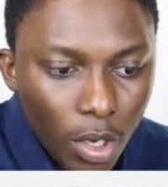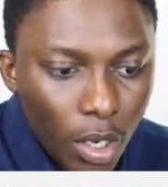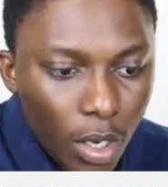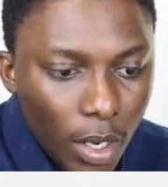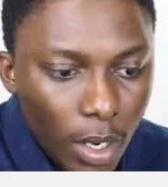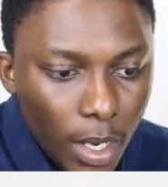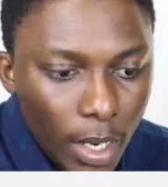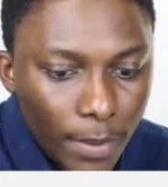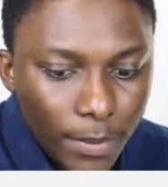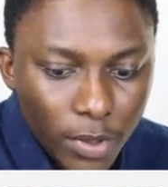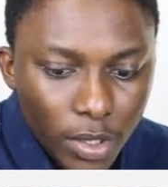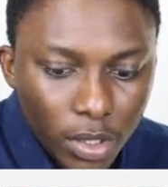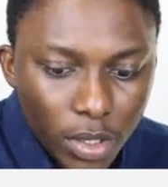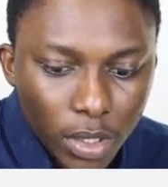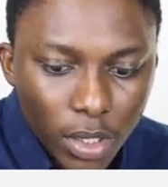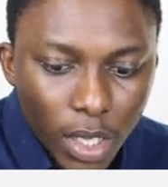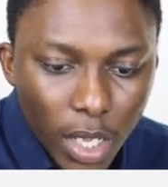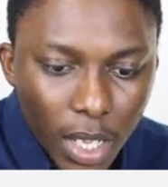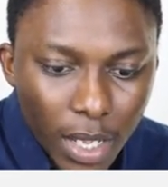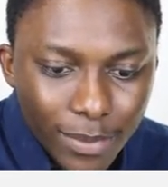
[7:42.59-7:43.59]
Your
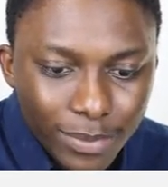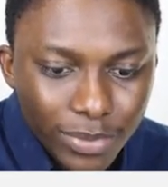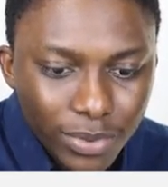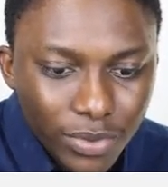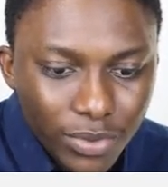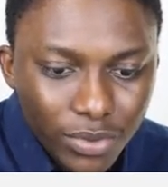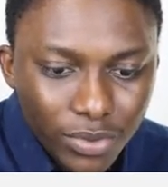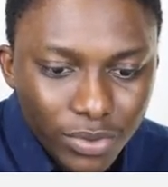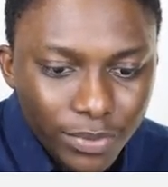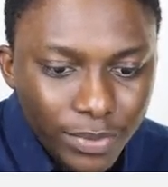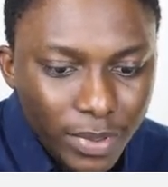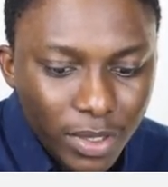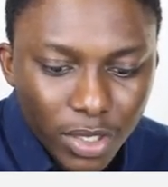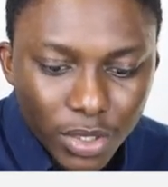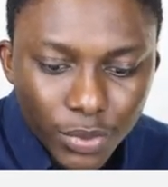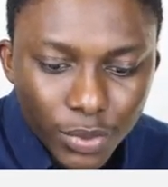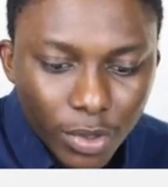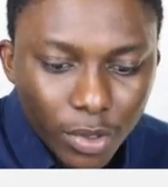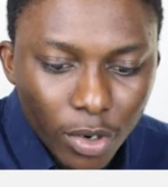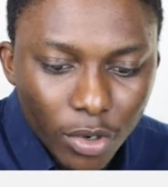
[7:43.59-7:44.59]
cable,
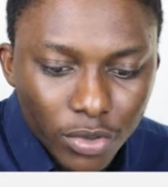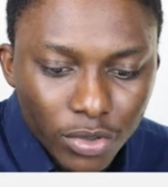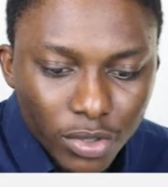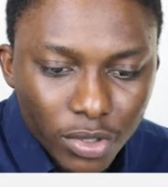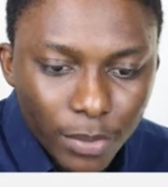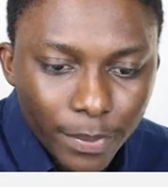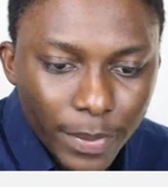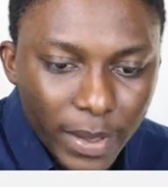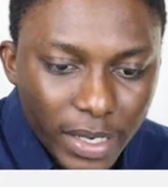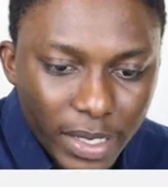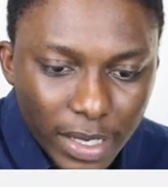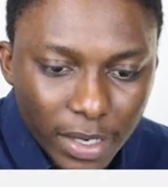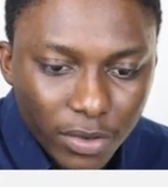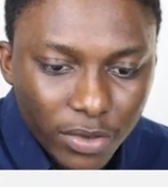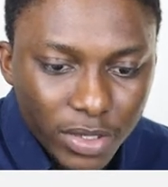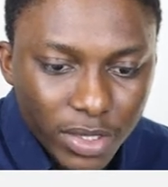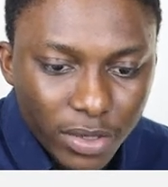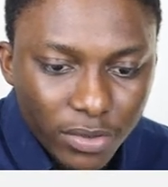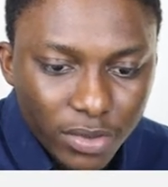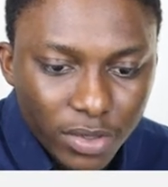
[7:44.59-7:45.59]
because we're also not paying that,
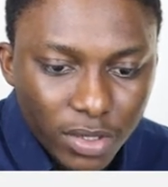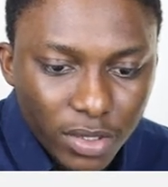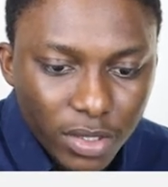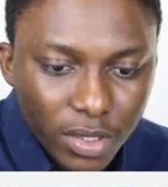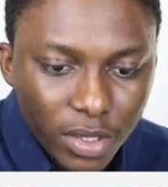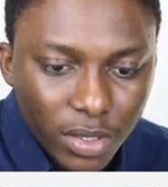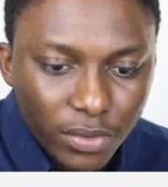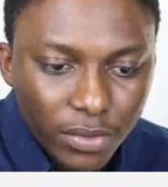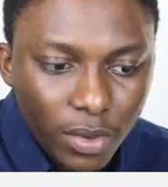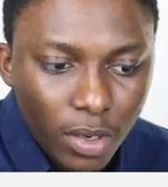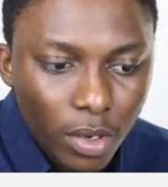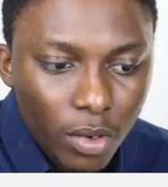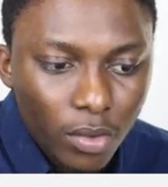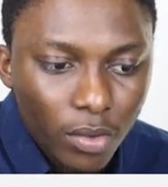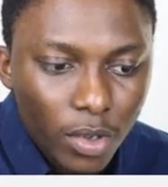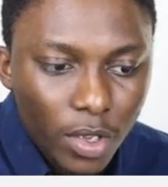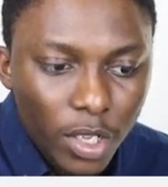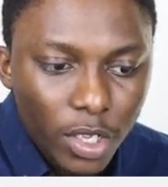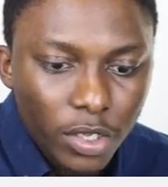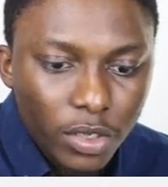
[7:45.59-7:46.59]
goes up to
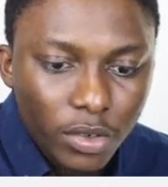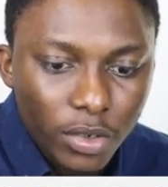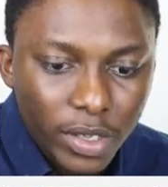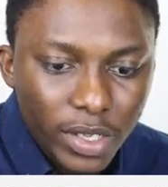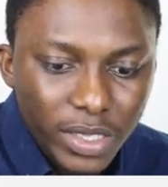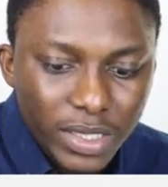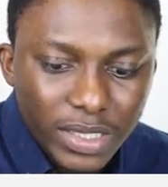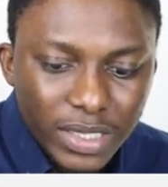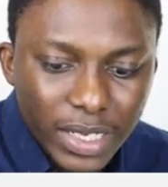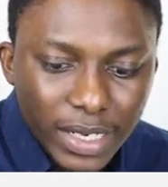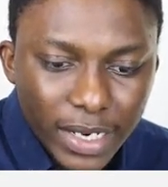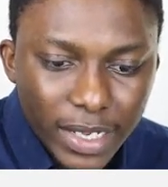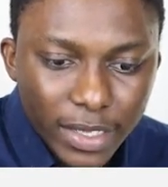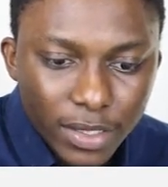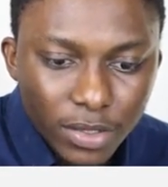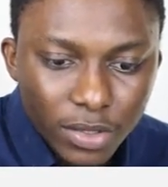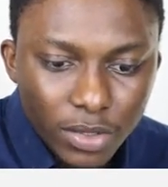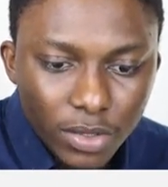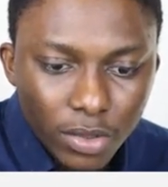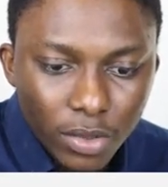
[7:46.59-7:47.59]
0. Your
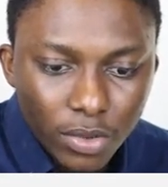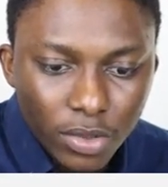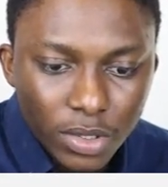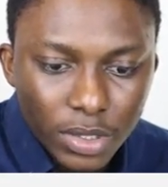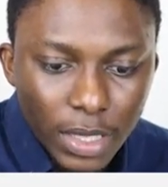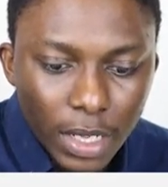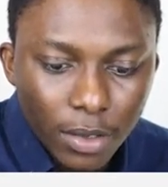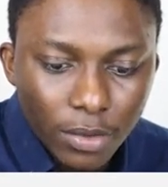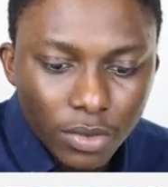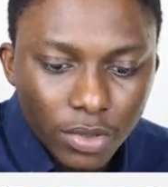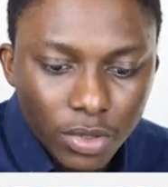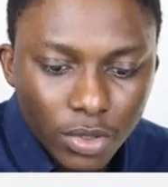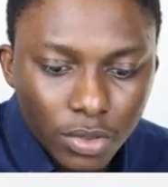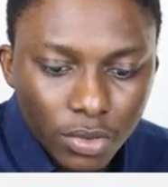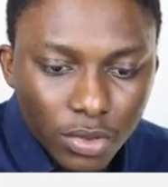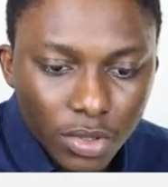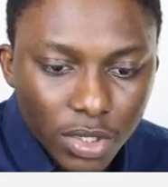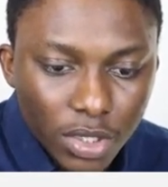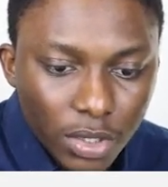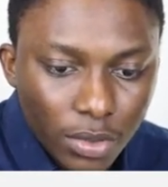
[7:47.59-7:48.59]
internet goes down to
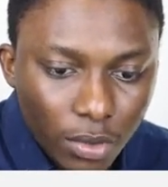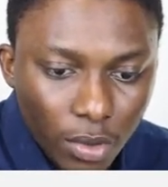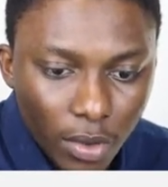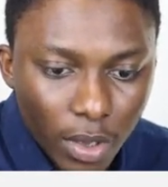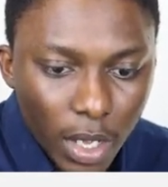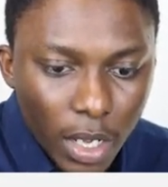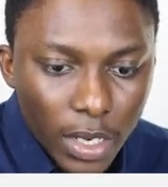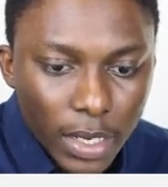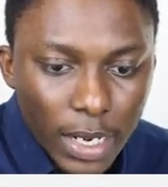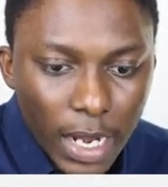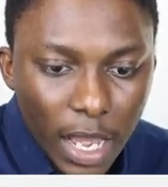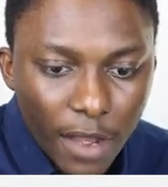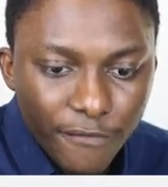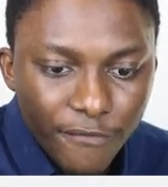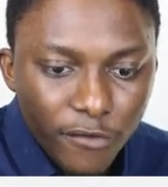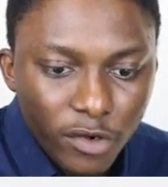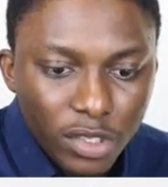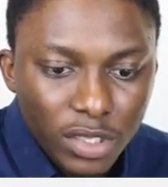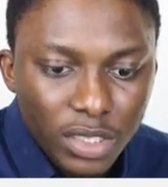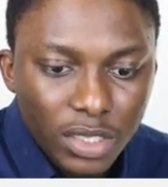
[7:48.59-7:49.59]
0. Now
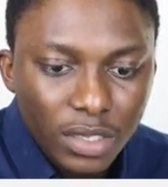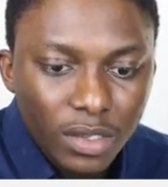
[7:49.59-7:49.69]
for